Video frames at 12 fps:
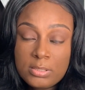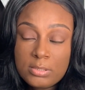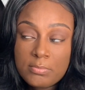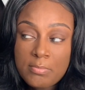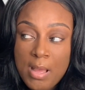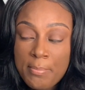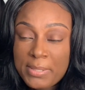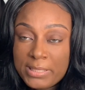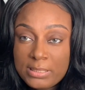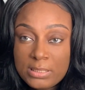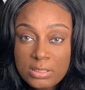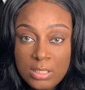my
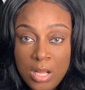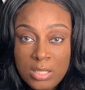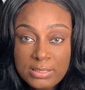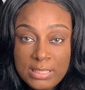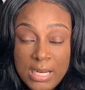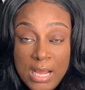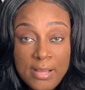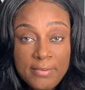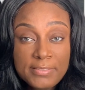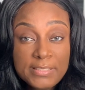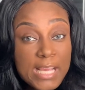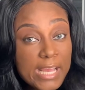business loss that
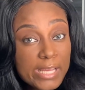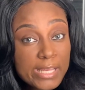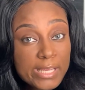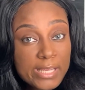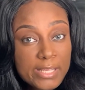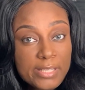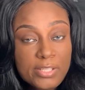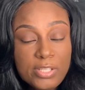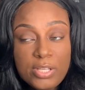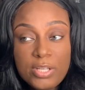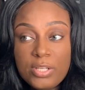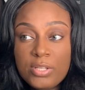I've taken.
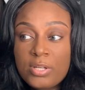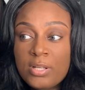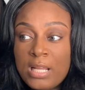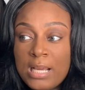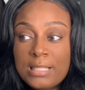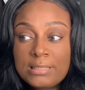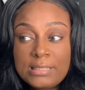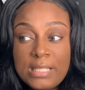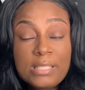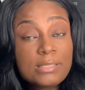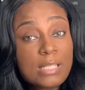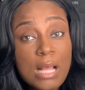Like I said,
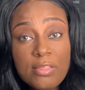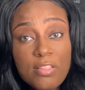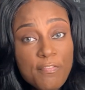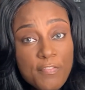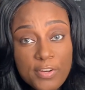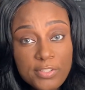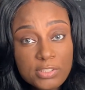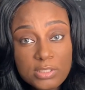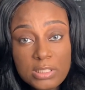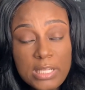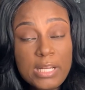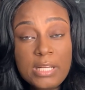it's not the first,
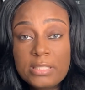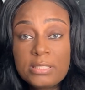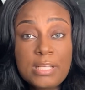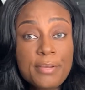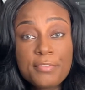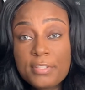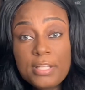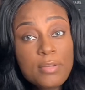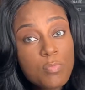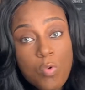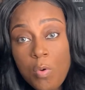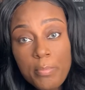and it definitely
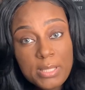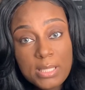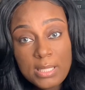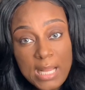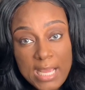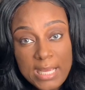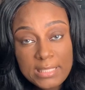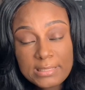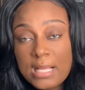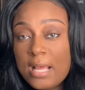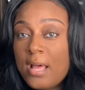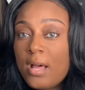won't be the last.
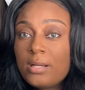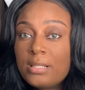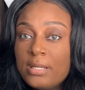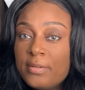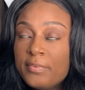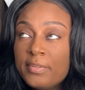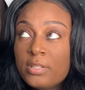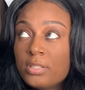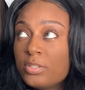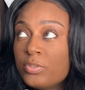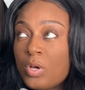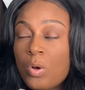However,
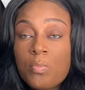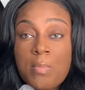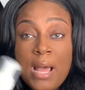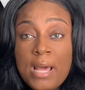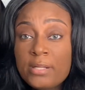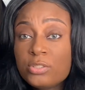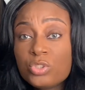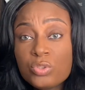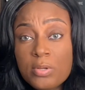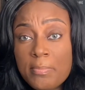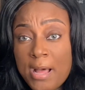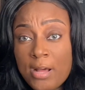my attitude
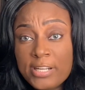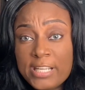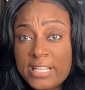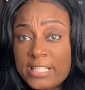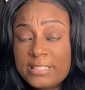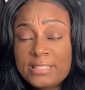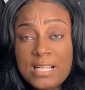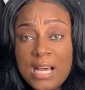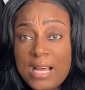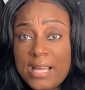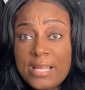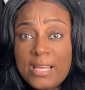about it is
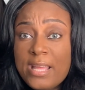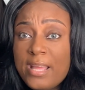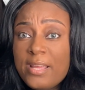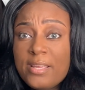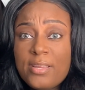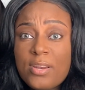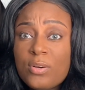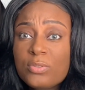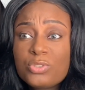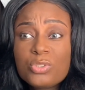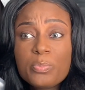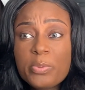not,
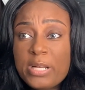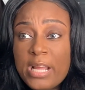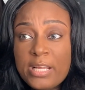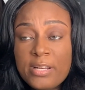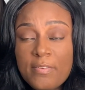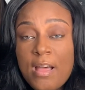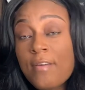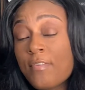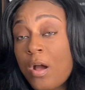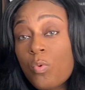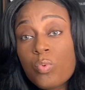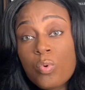super negative. However,
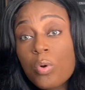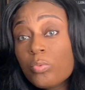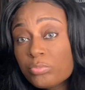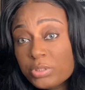I won't,